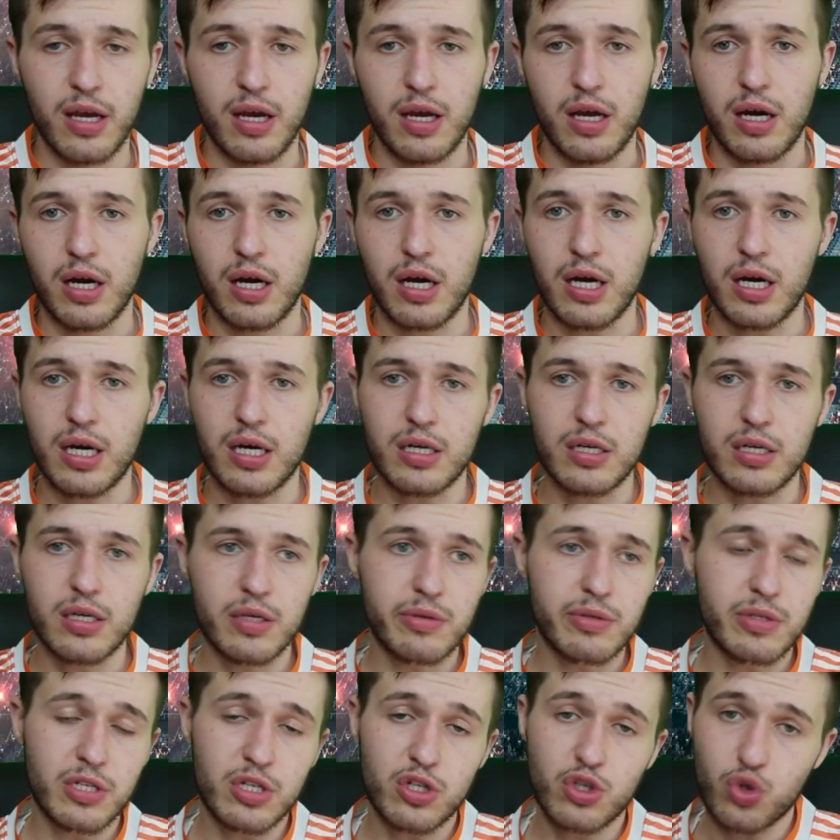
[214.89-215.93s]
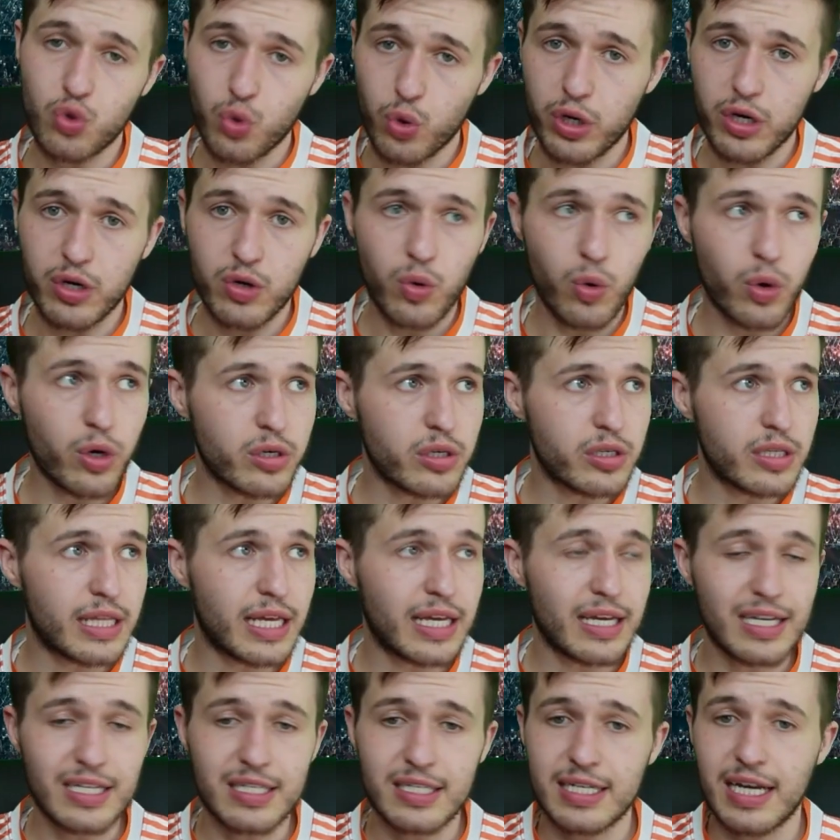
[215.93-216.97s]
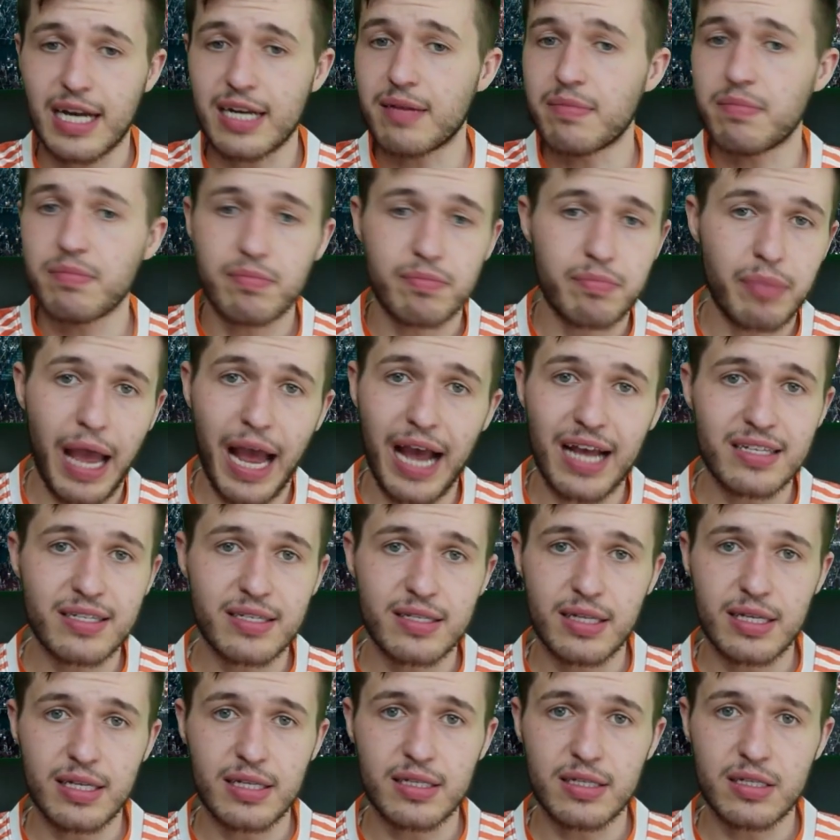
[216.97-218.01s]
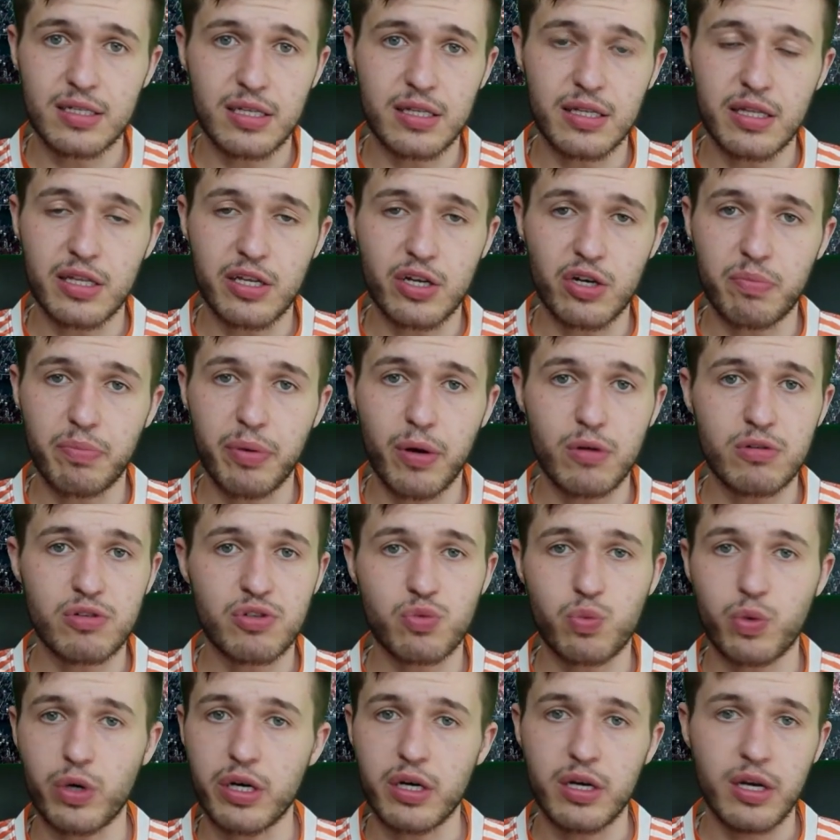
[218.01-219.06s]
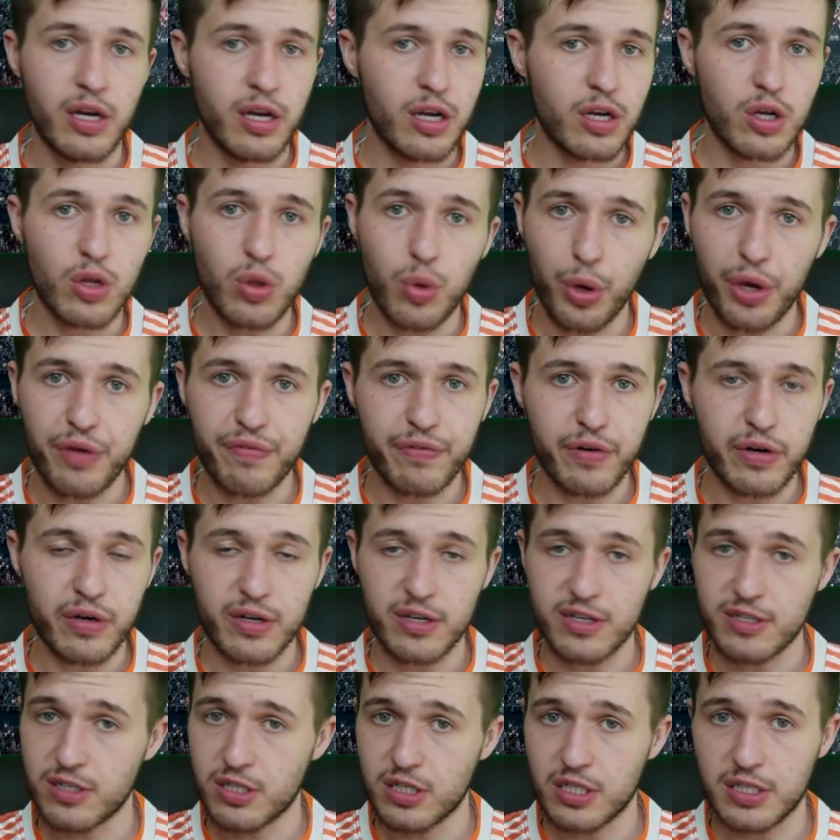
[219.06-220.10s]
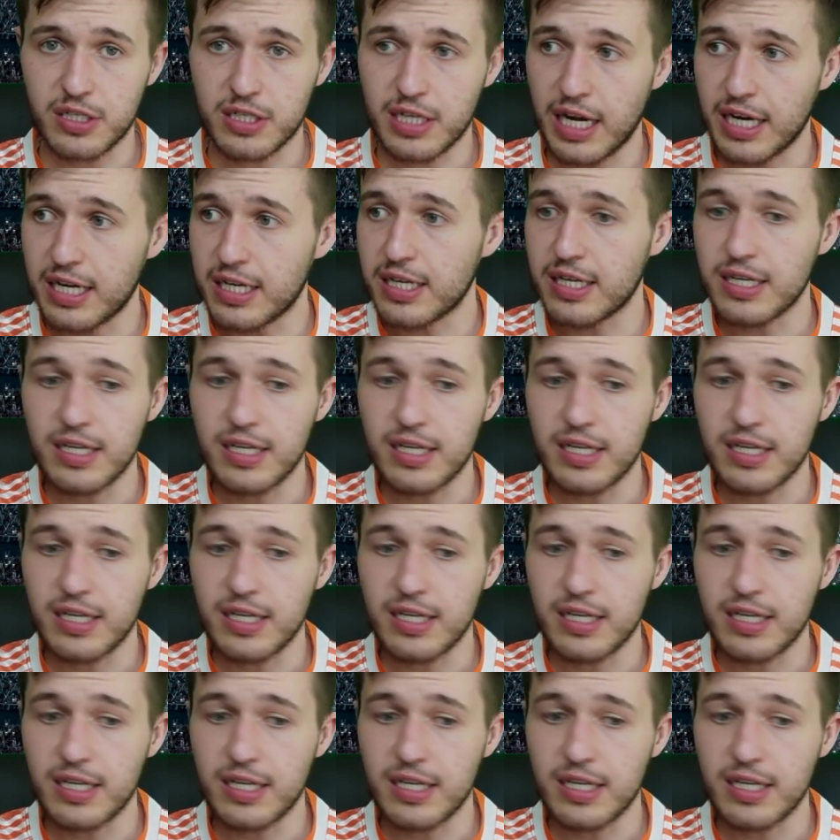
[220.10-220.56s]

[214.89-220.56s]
It was a short corner that gets kind of passed into the near post where Kluivert just kind of